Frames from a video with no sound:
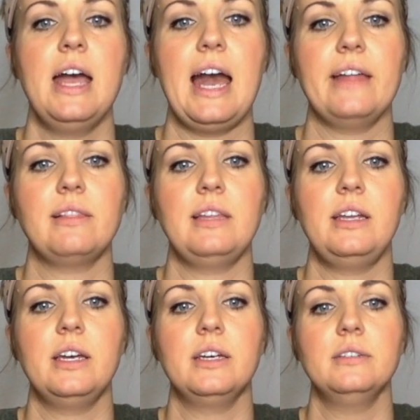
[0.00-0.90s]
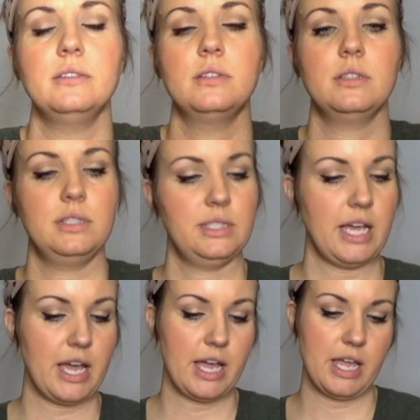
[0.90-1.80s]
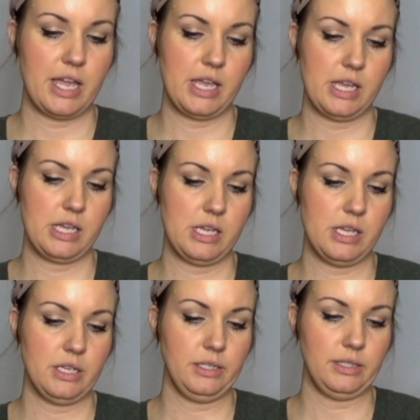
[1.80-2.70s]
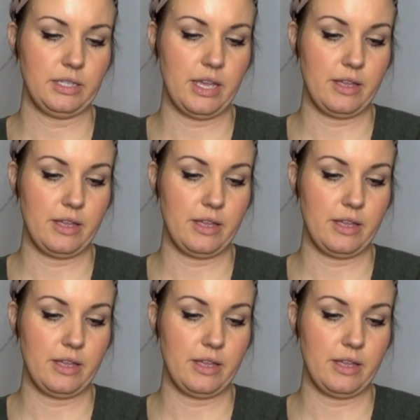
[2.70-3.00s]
Athleta size,